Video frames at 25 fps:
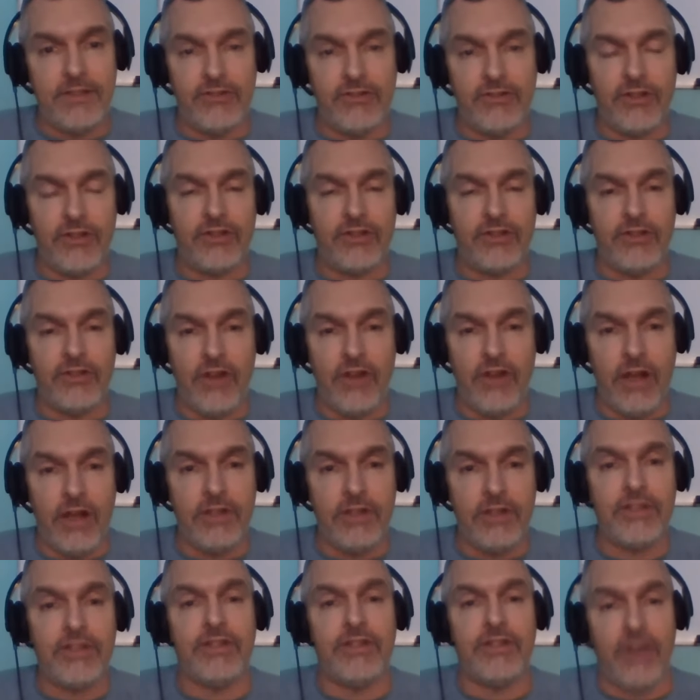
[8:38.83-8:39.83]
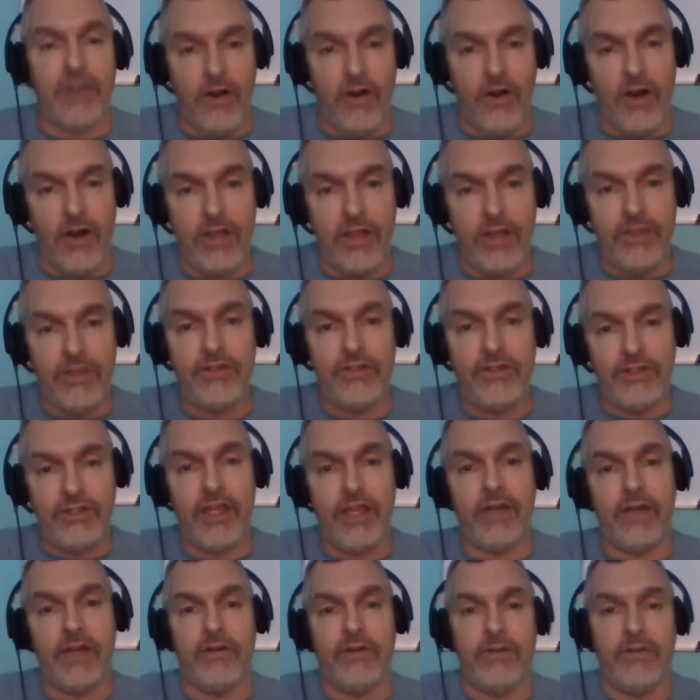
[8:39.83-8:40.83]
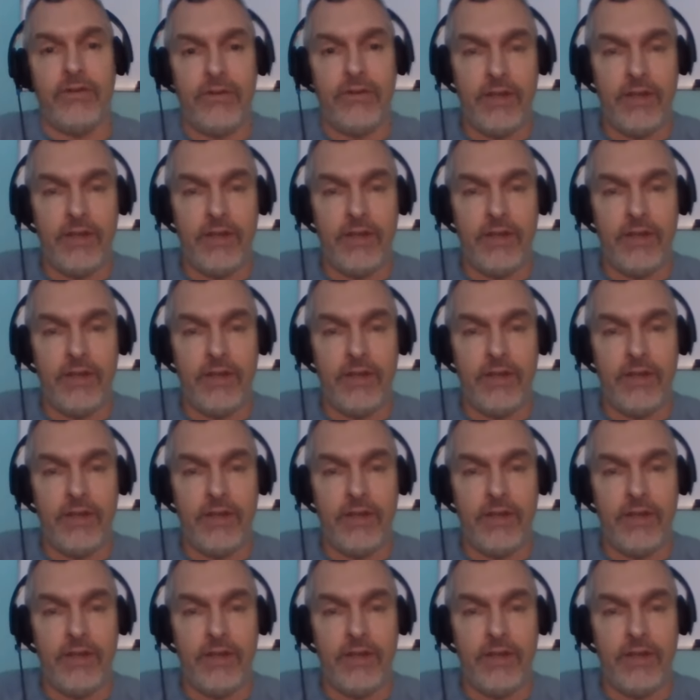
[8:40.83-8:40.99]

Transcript: structure knowledge is on this channel.